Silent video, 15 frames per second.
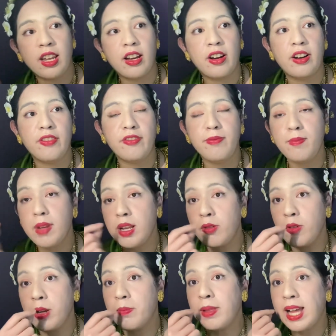of me
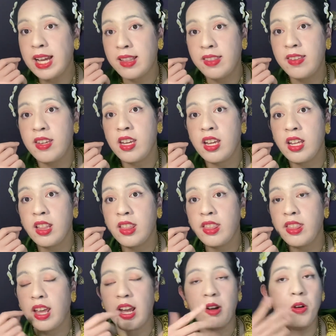with black teeth.
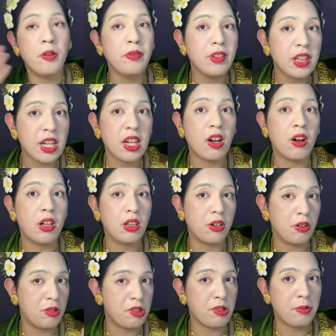Hopefully all
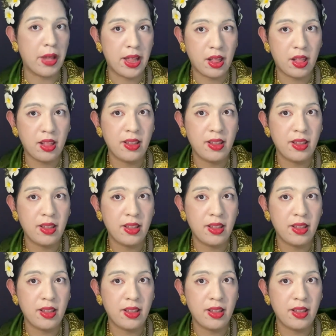goes well.